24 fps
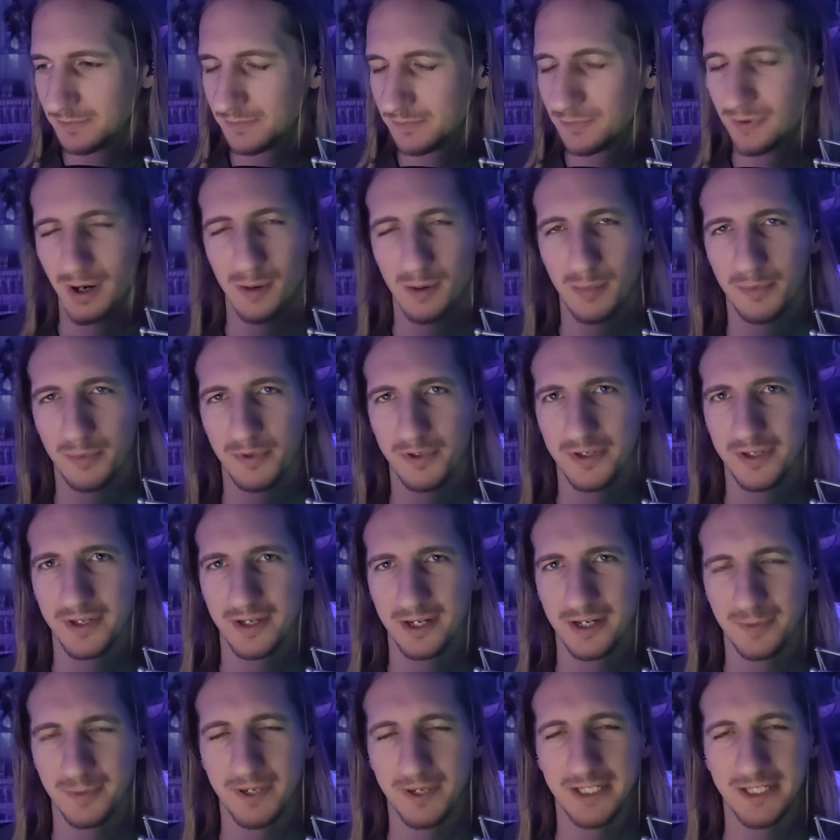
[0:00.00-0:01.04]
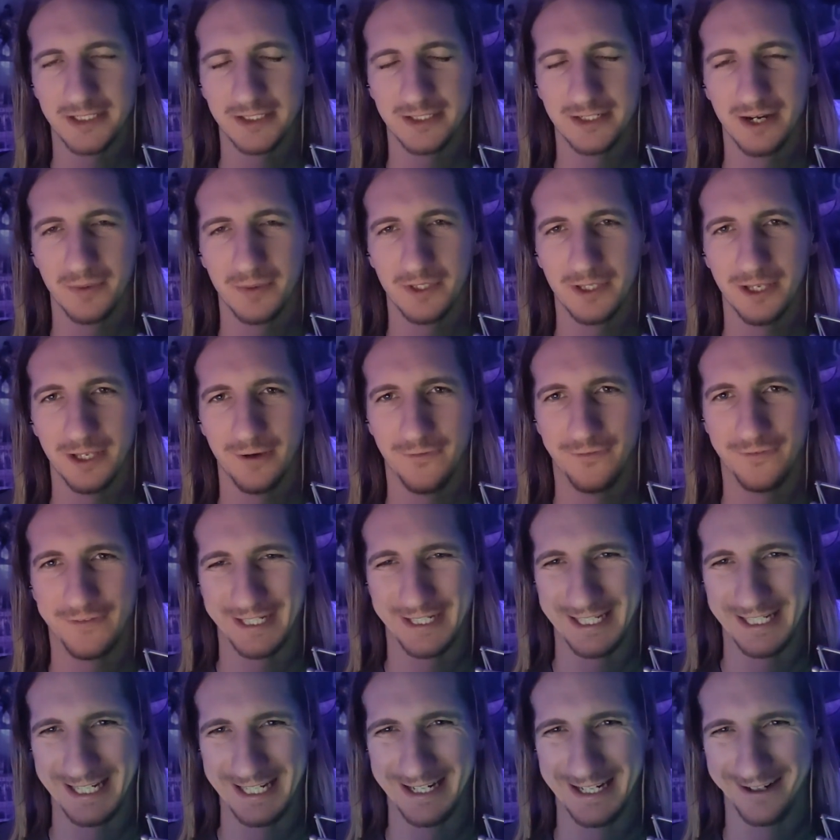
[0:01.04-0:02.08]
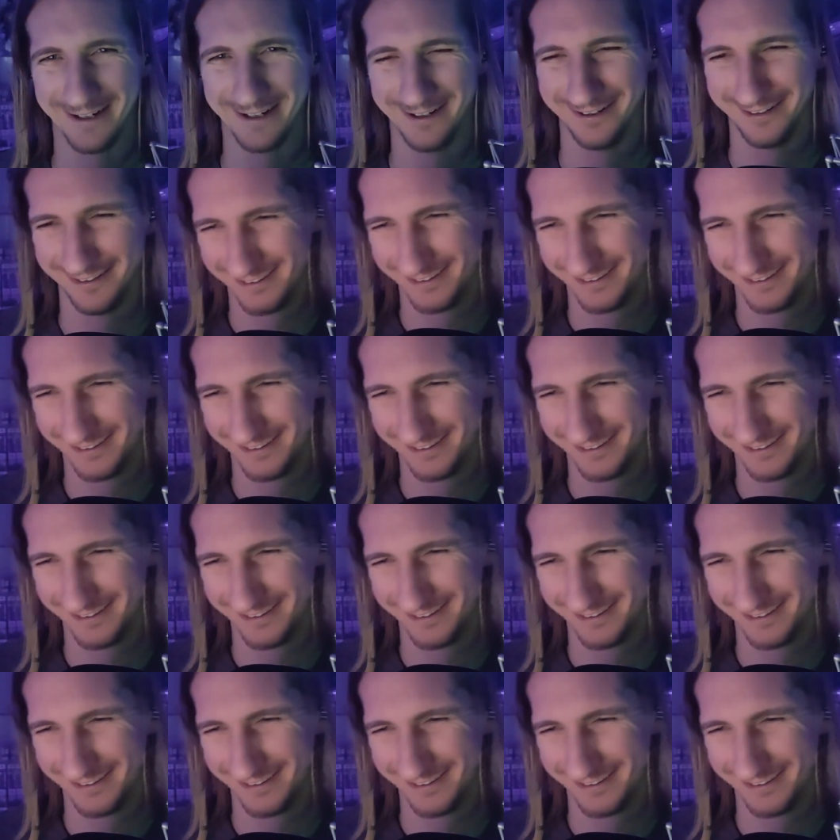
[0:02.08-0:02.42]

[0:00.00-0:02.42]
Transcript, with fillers: probably an opinion I would love to hear.